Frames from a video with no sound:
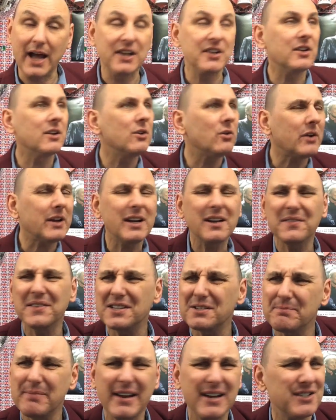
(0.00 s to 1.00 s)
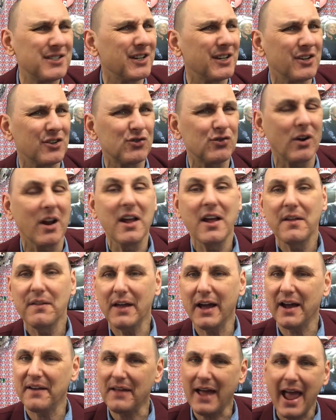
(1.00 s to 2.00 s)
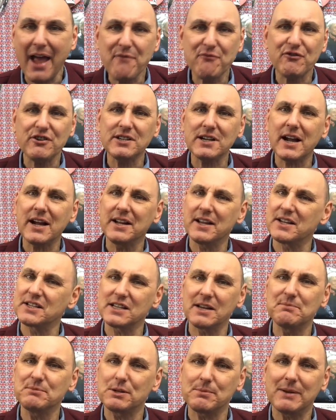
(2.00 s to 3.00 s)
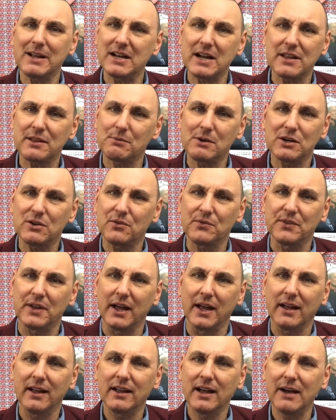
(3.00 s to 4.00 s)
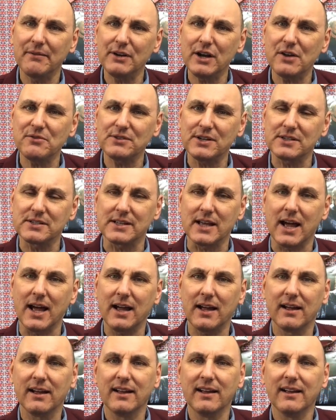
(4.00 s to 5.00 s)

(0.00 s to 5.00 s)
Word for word: And you're looking at this picture and try that. And every day there seems to be another one on there. Have you noticed that?